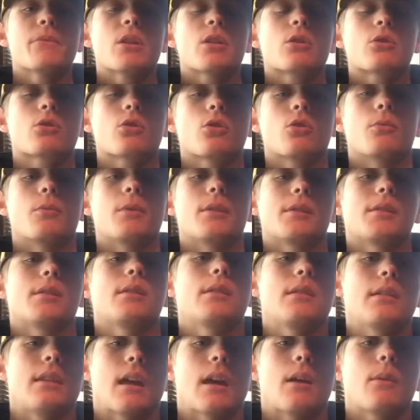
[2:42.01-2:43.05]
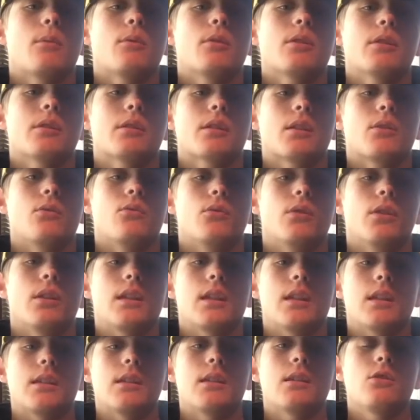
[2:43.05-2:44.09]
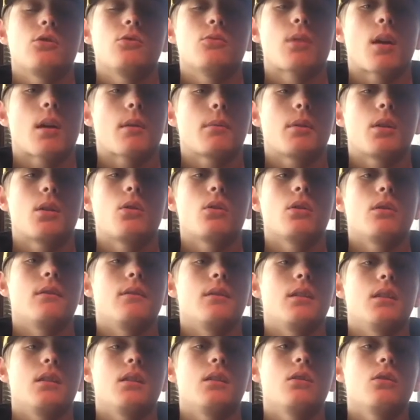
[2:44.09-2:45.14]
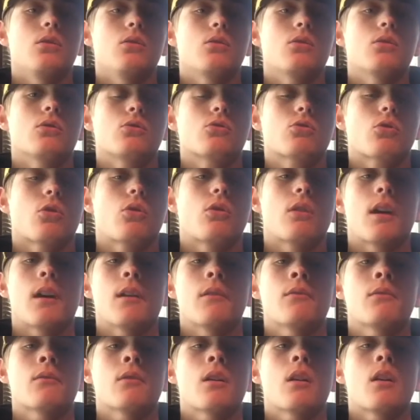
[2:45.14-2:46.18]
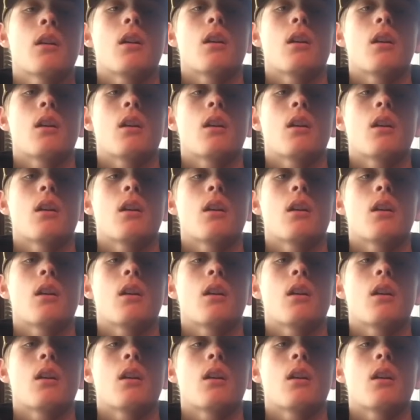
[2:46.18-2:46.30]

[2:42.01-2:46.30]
So basically that one is like really easy. You probably don't even need to do Control F,